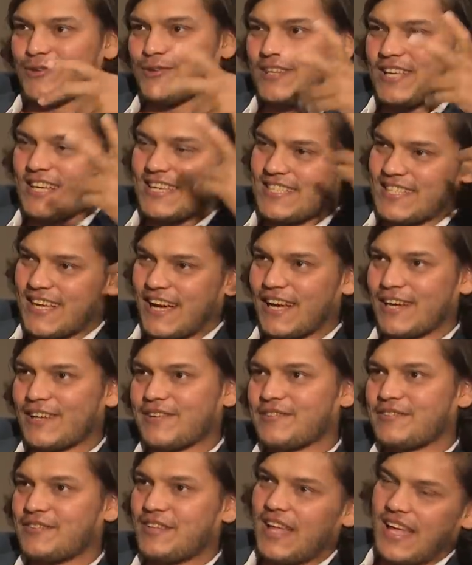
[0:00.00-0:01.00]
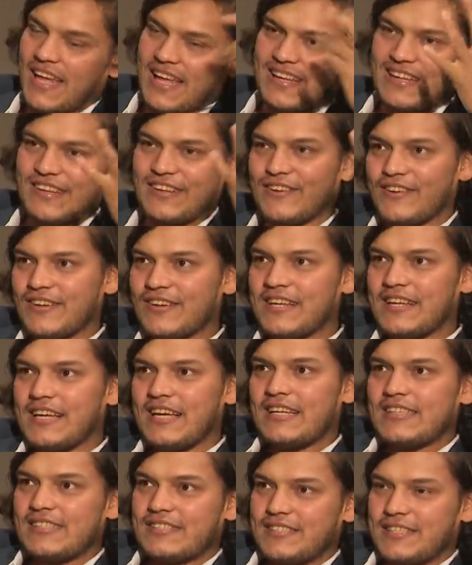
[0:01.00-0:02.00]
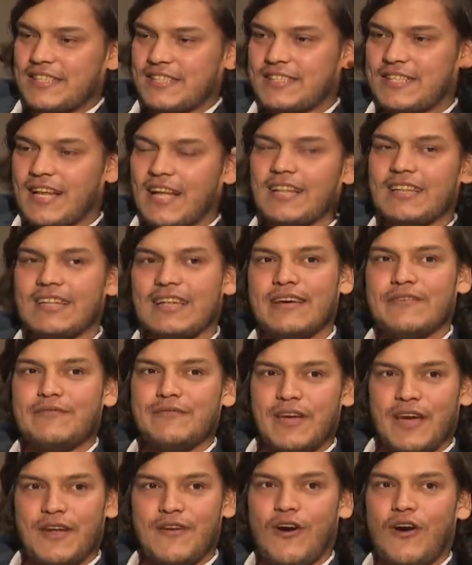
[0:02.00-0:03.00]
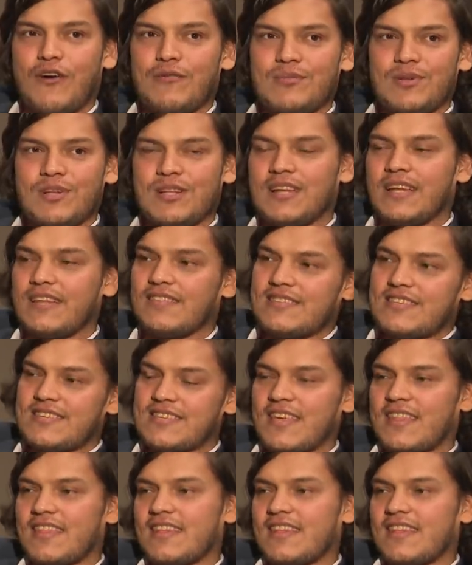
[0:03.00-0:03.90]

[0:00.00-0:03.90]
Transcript: do this, can't do that, you know. Tell them we are normal and this